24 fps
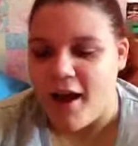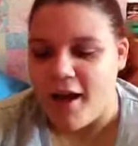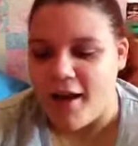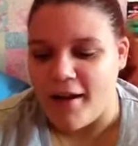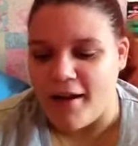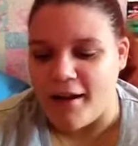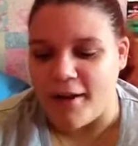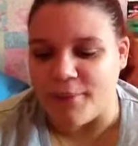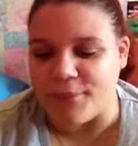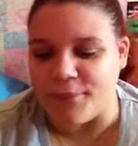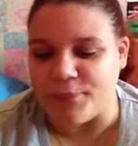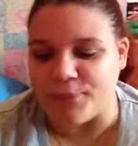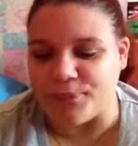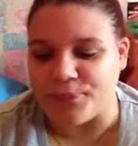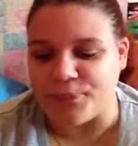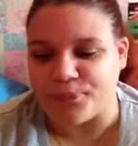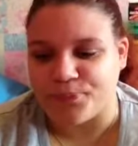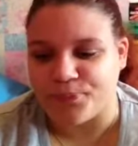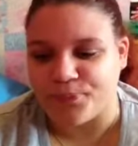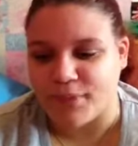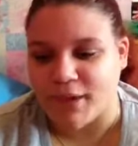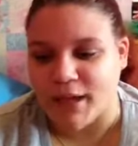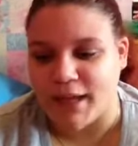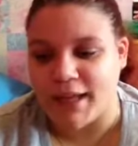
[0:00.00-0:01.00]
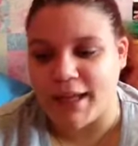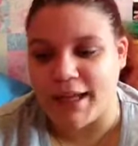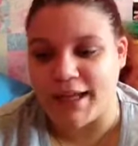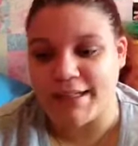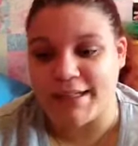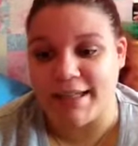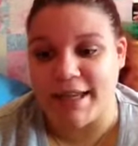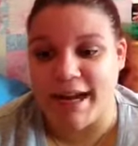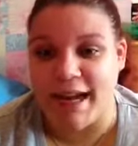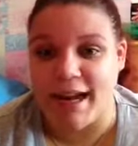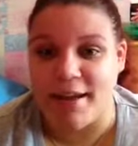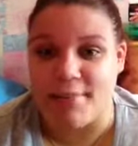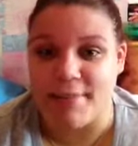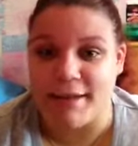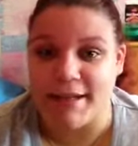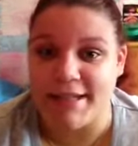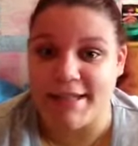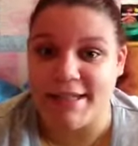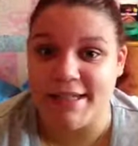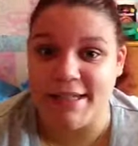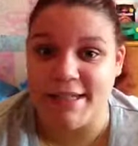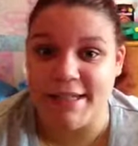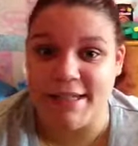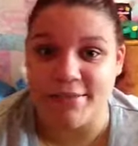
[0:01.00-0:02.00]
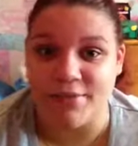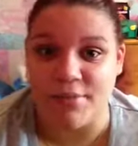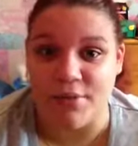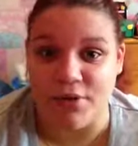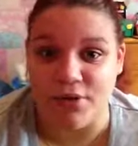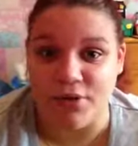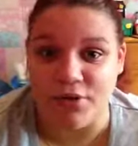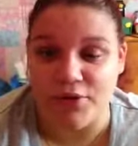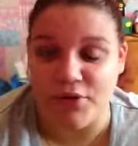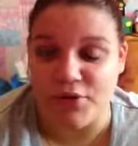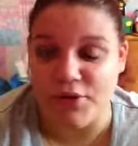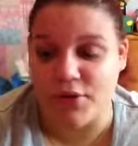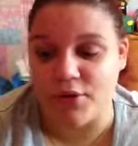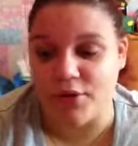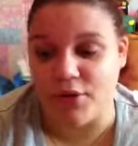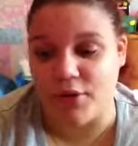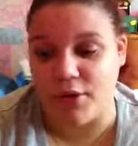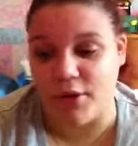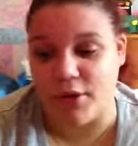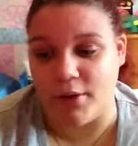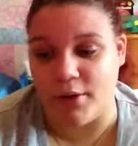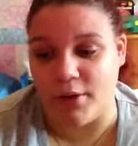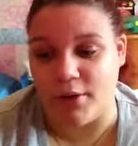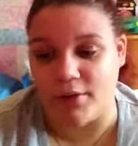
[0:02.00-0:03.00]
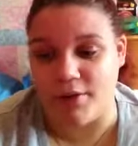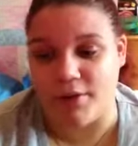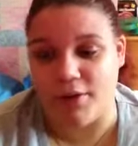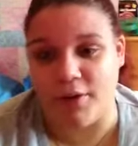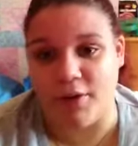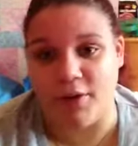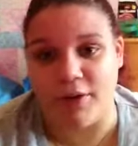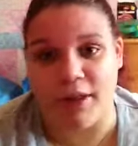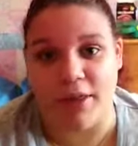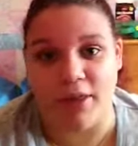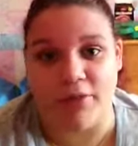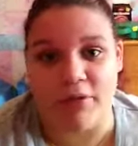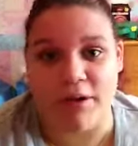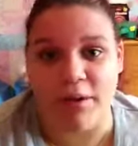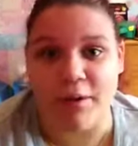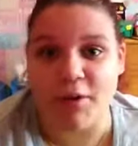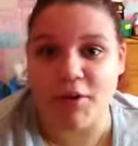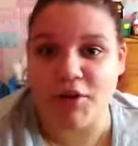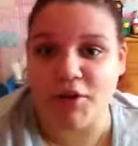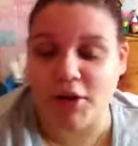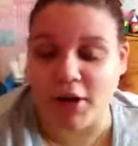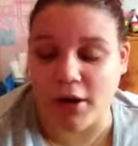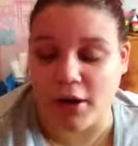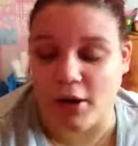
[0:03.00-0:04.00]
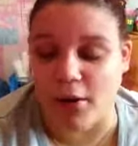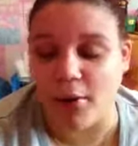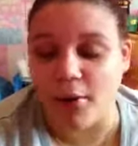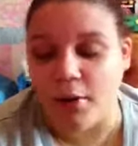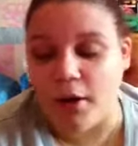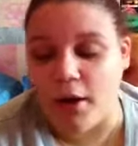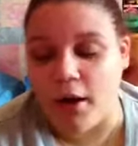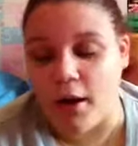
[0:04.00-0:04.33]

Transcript: Like I said, I am nearly 6 months, so obviously only 3 more to go.